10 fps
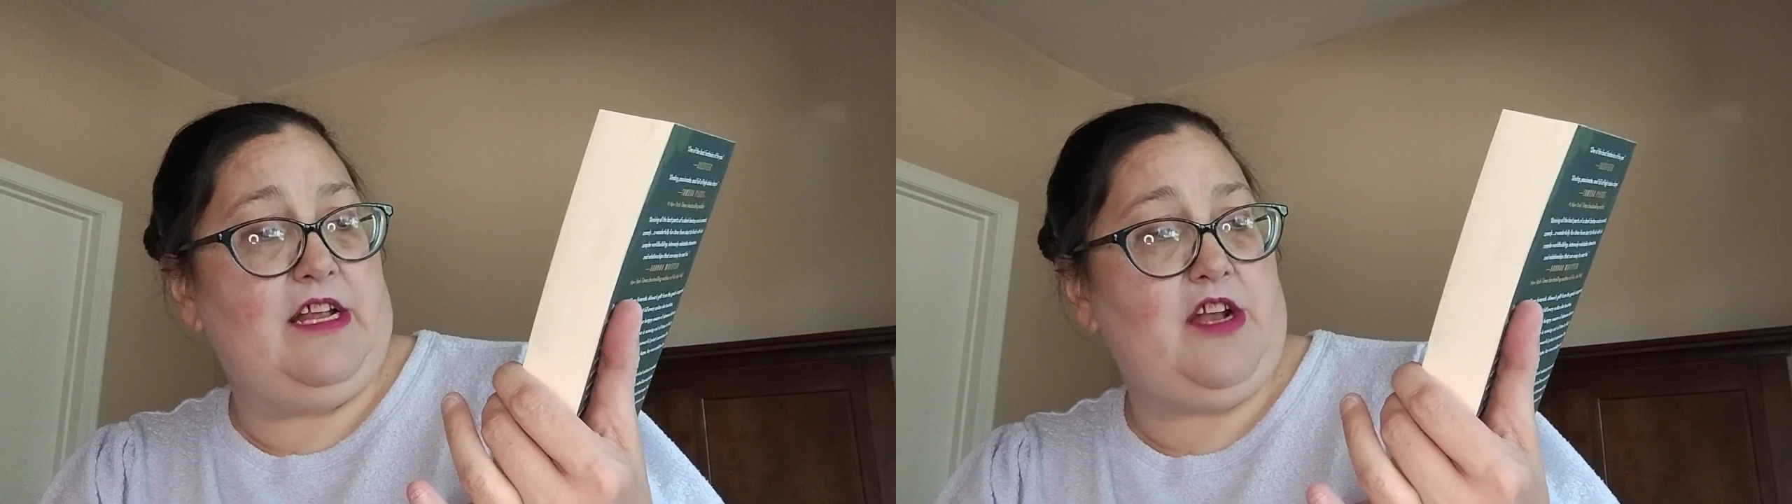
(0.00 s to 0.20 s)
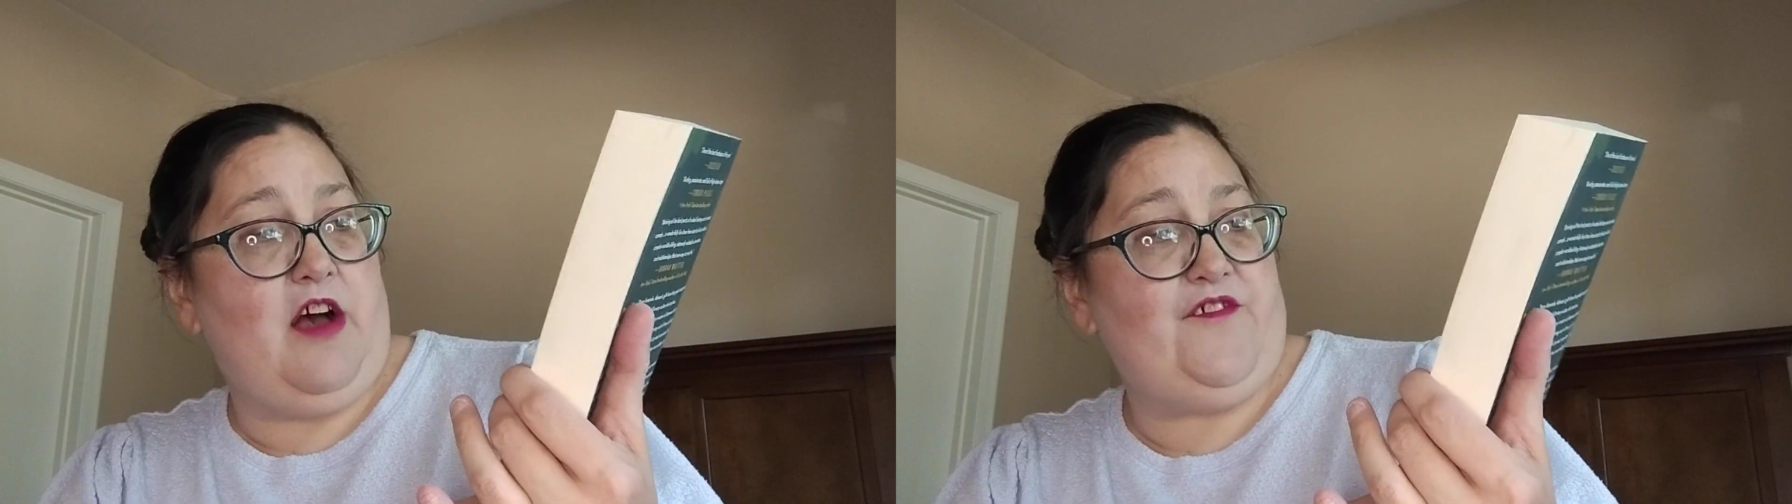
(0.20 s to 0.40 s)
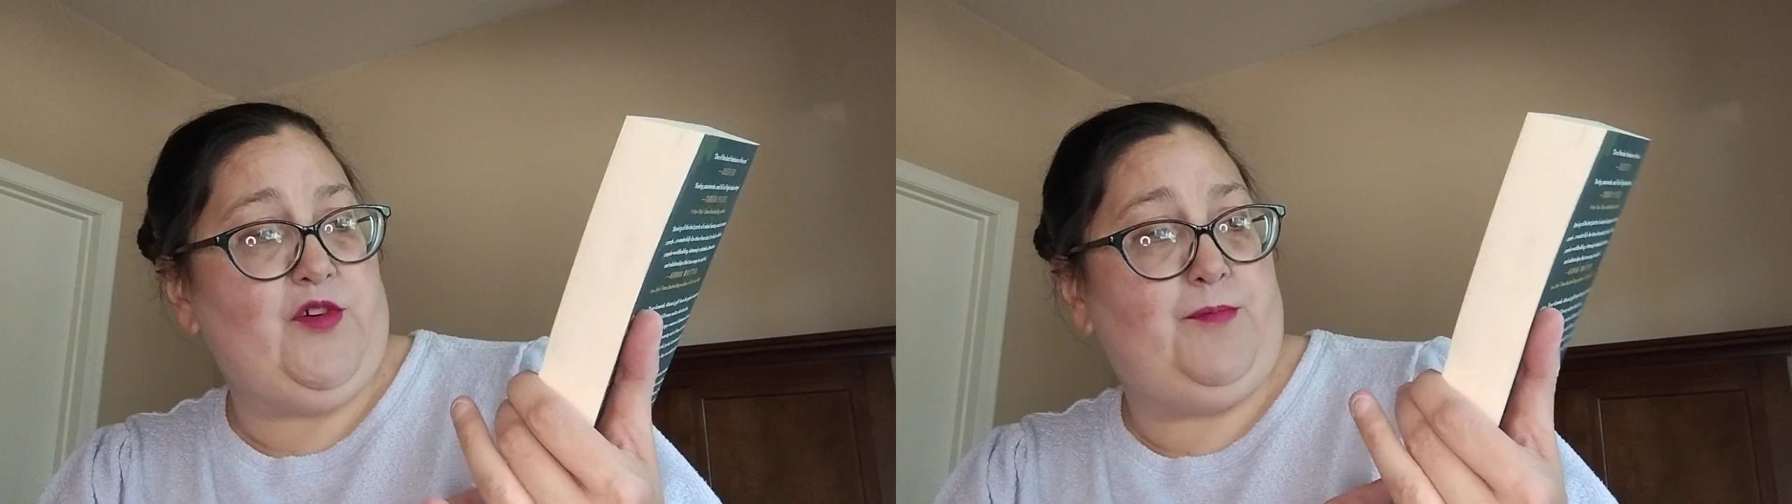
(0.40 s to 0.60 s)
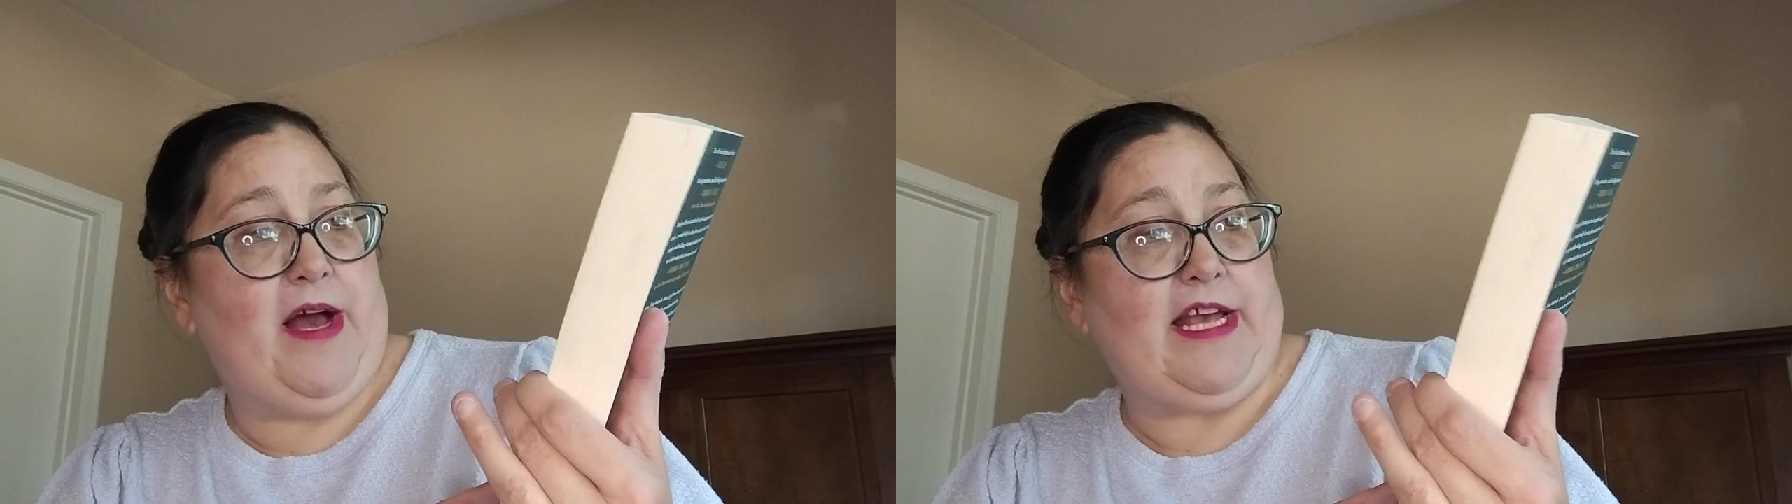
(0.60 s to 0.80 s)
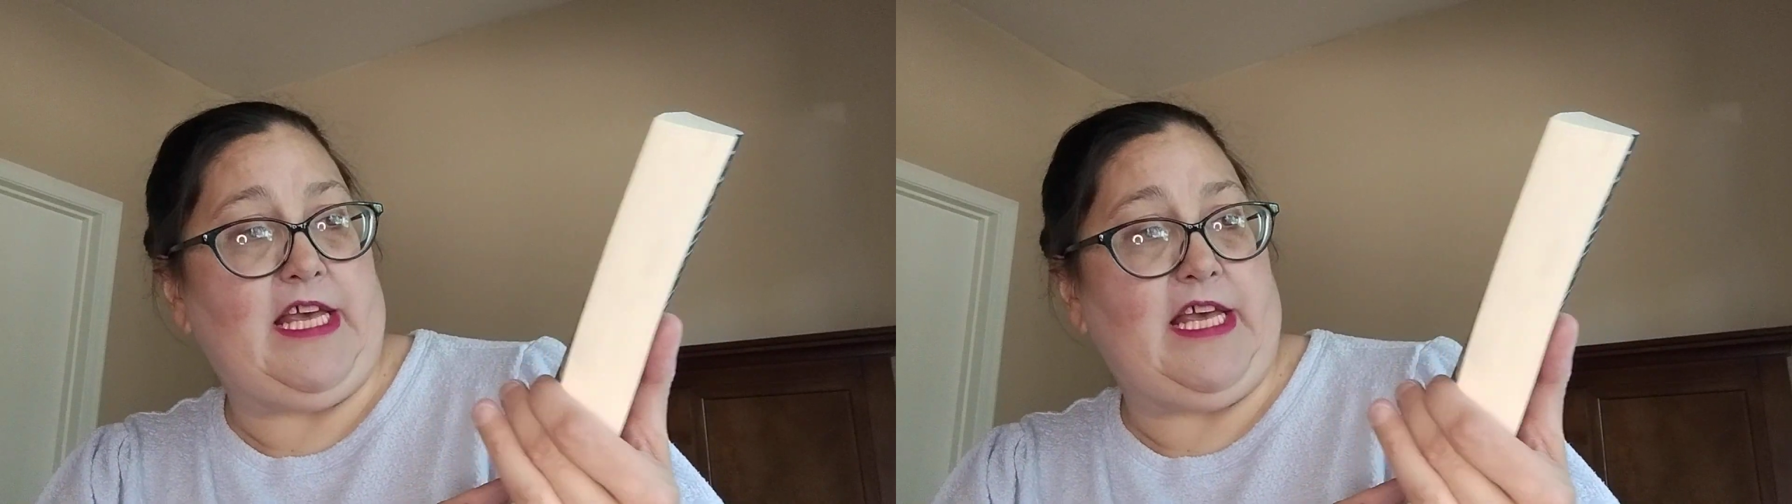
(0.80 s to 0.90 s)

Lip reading: a novel by